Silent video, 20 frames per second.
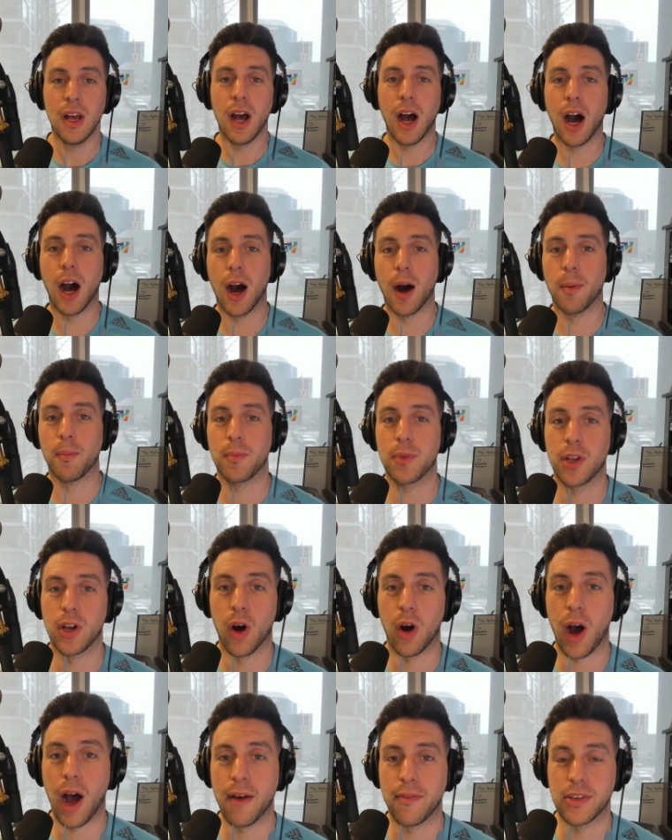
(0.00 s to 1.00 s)
um, you
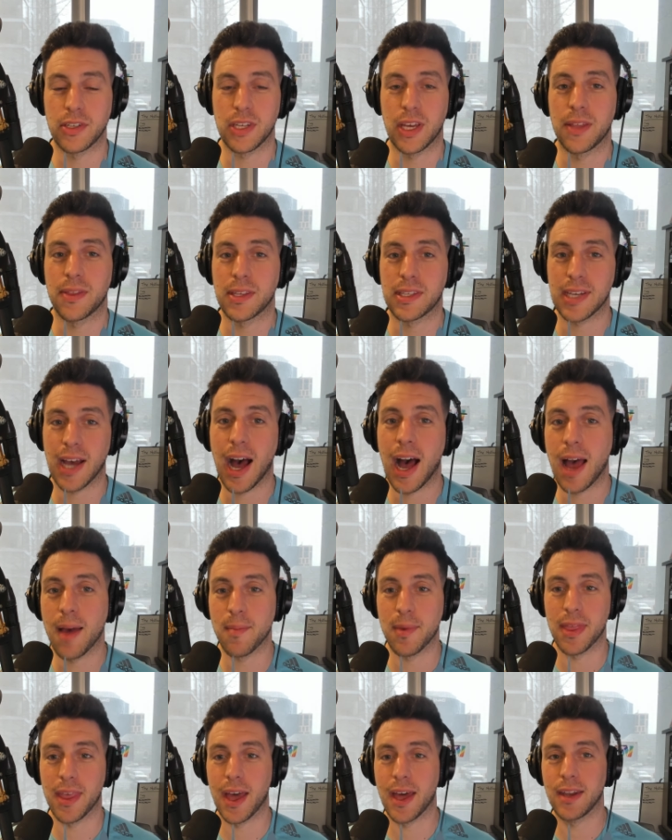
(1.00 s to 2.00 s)
know, obviously at the
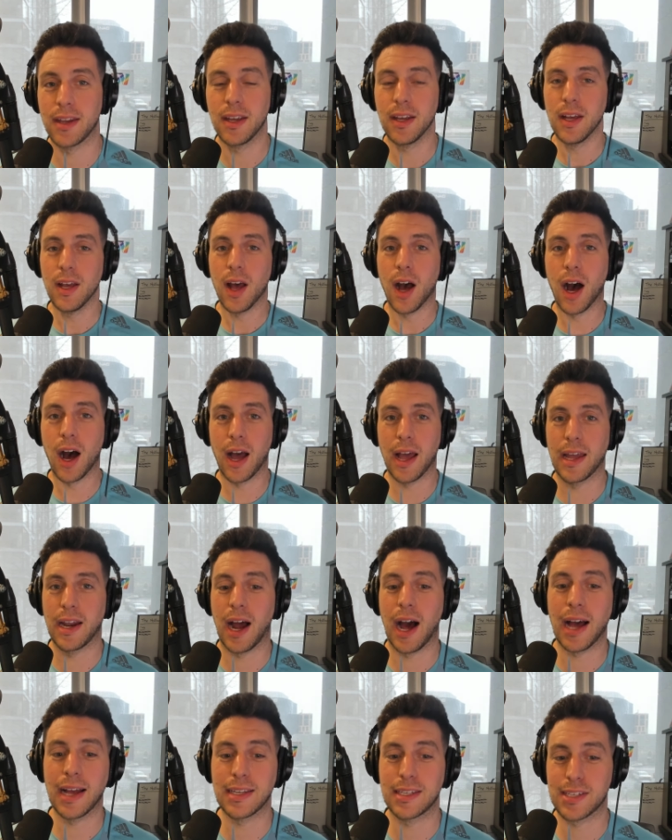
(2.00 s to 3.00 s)
time, and then uh, in
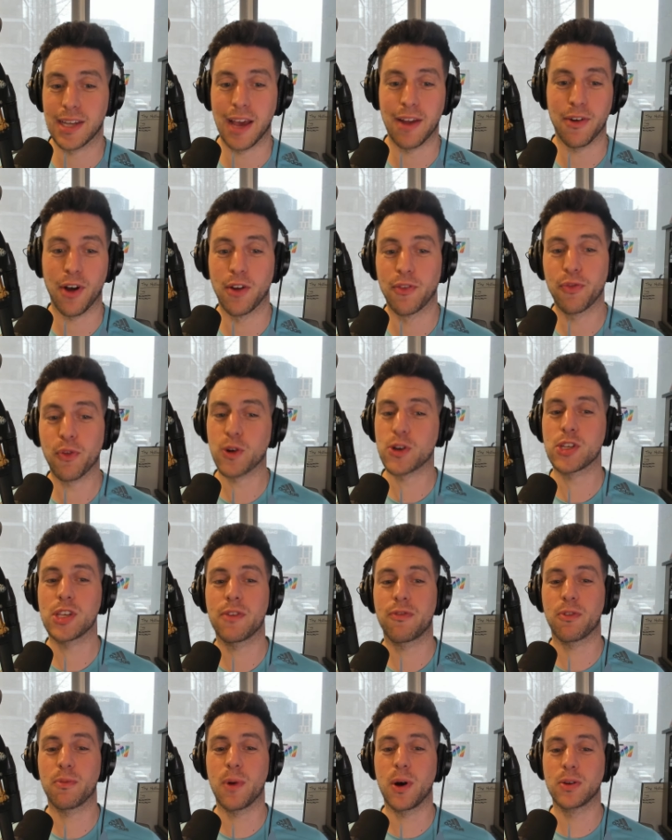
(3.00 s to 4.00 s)
hindsight,
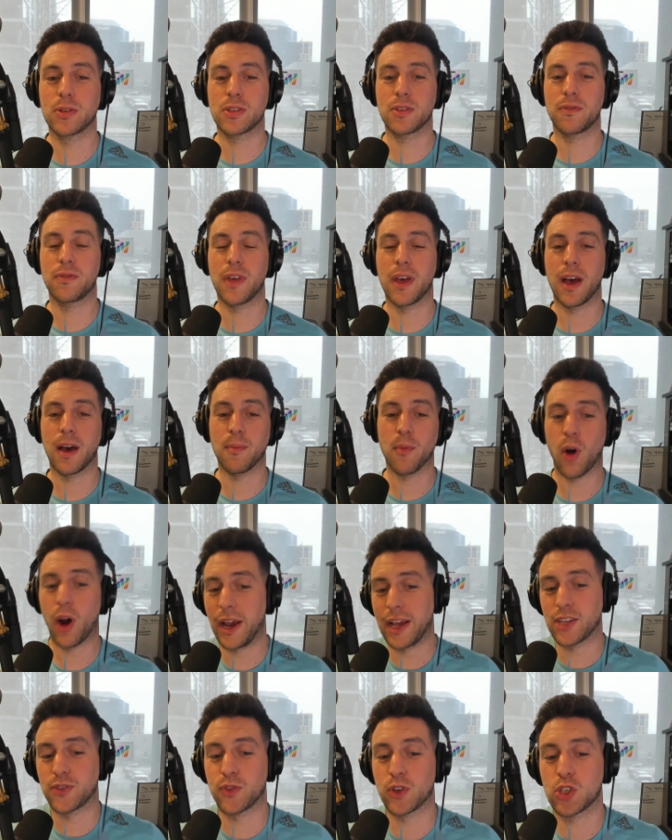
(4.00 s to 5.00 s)
unfortunately for most of them, or
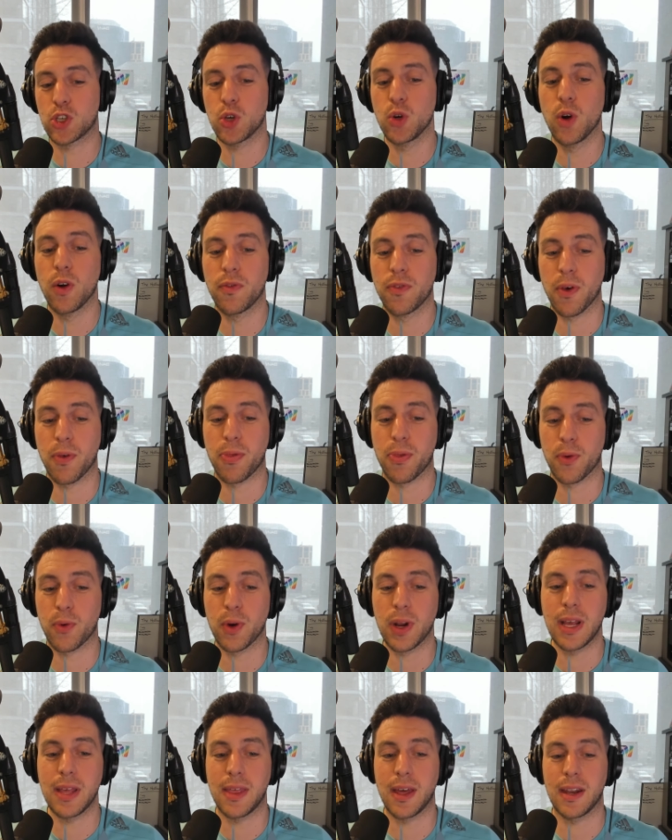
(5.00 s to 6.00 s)
I guess for two of the
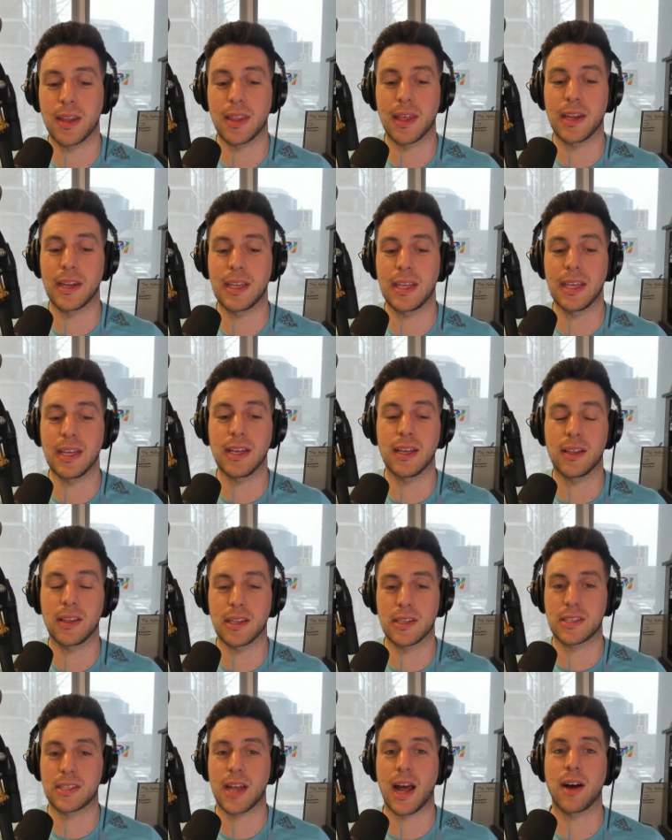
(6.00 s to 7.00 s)
three that that he
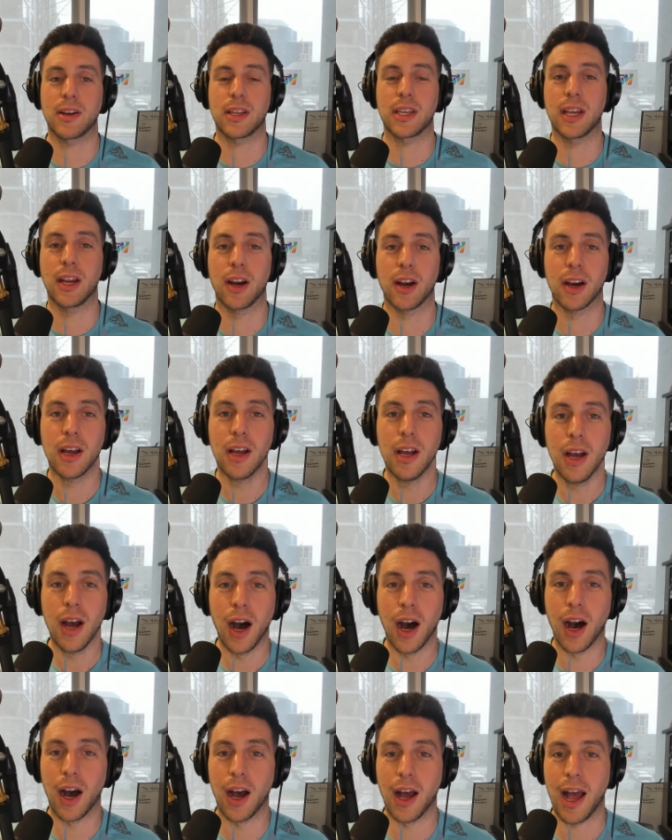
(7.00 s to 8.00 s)
lists out here,
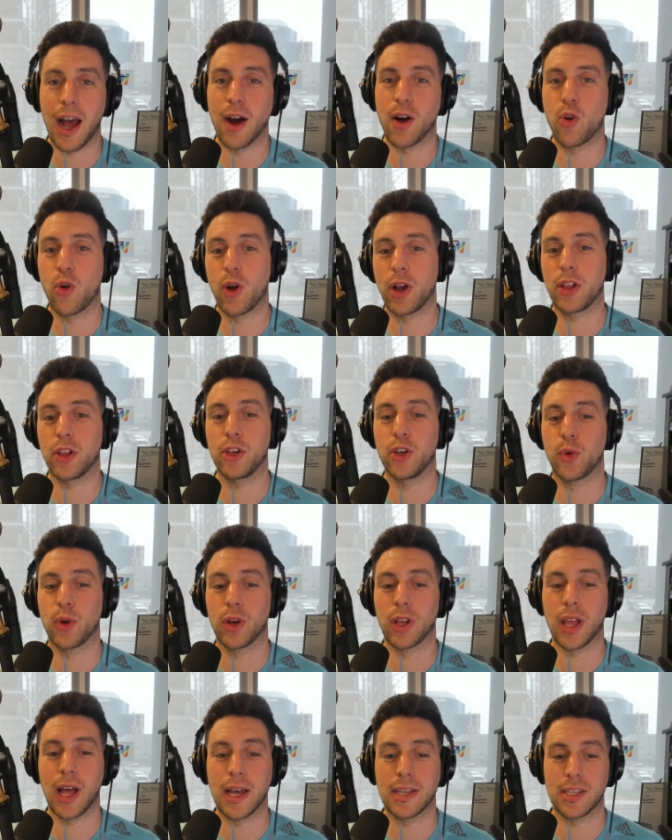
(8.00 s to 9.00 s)
uh, how quickly you
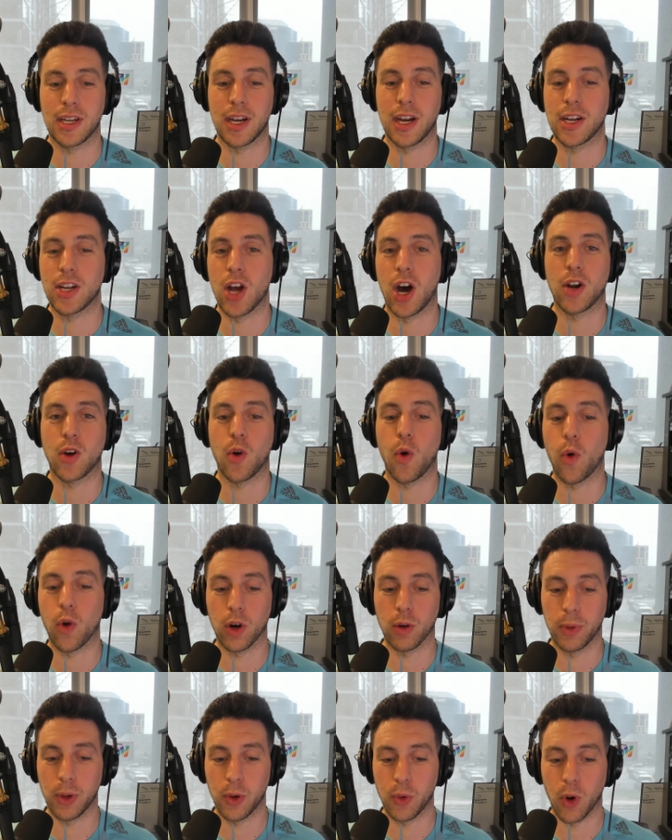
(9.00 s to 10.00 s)
realize it had gone
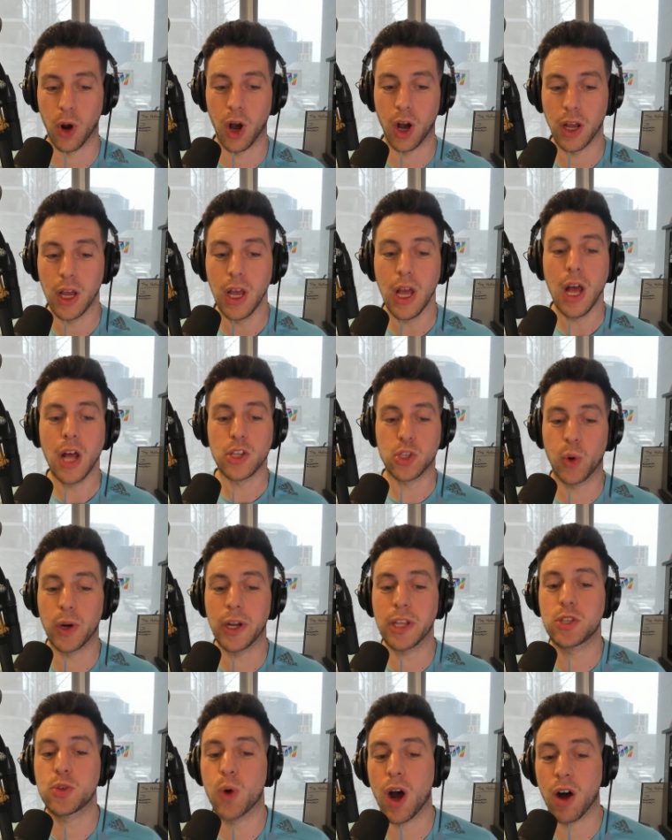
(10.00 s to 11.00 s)
horribly wrong.
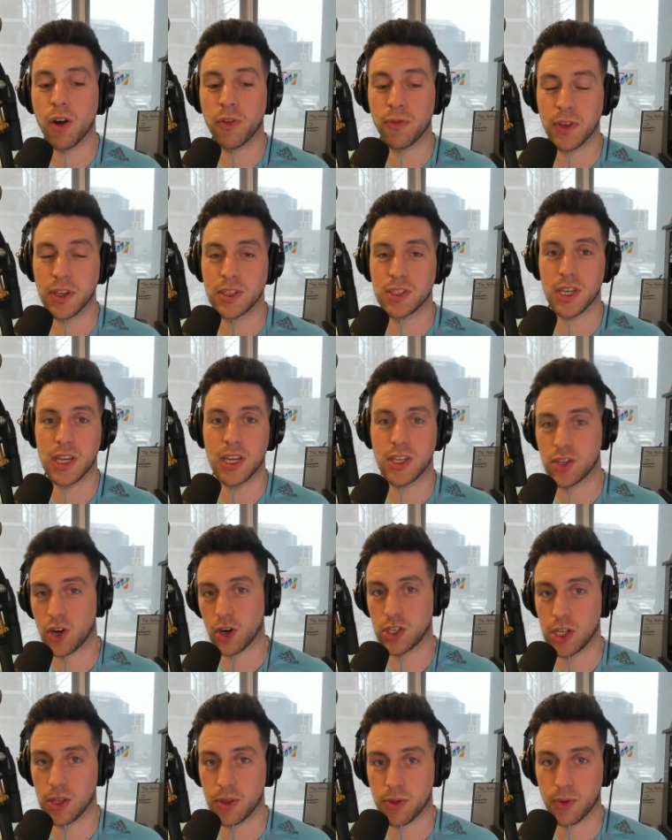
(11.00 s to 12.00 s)
2012 is is
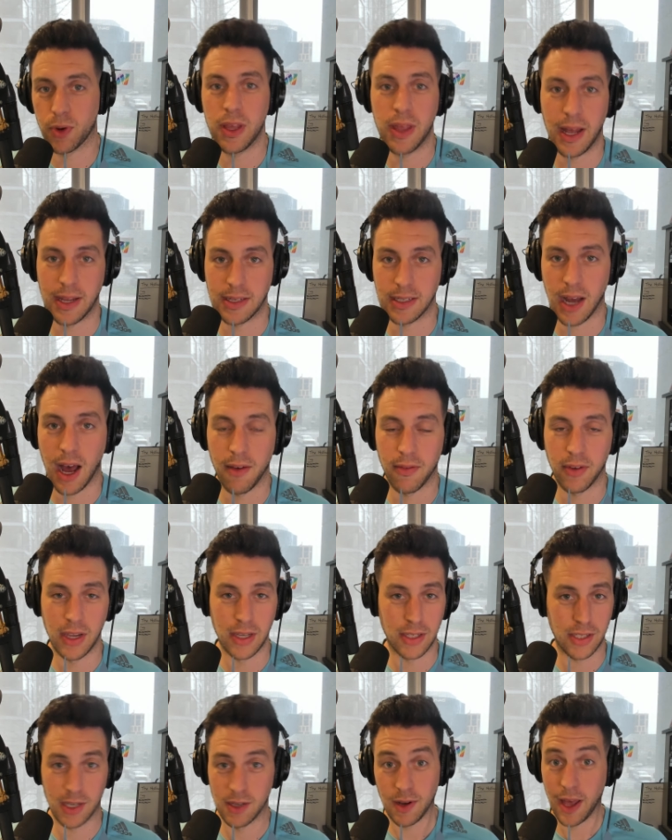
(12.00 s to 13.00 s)
RG3. That's
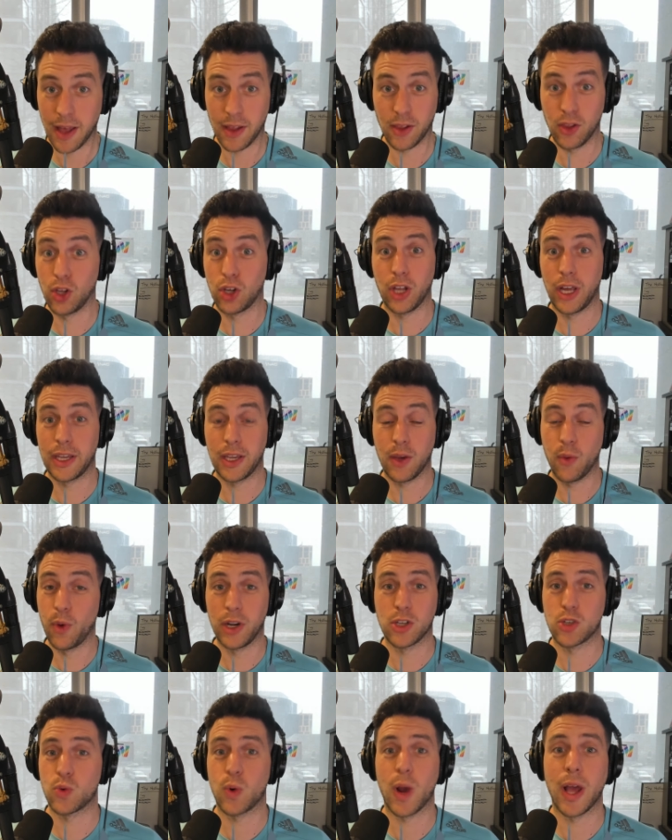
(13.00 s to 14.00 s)
obvious, and it looked like it
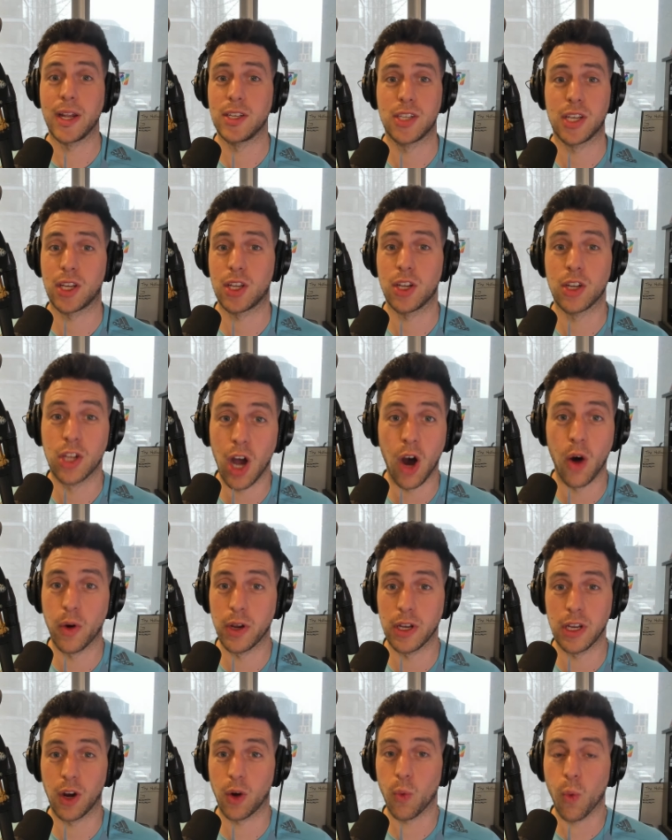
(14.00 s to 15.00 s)
went as right as it could go
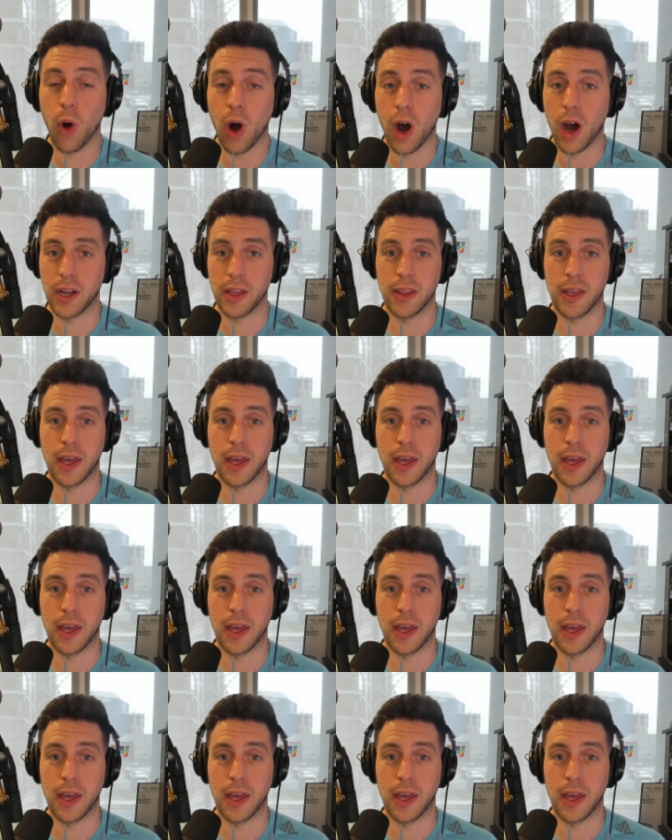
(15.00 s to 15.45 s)
in year one, and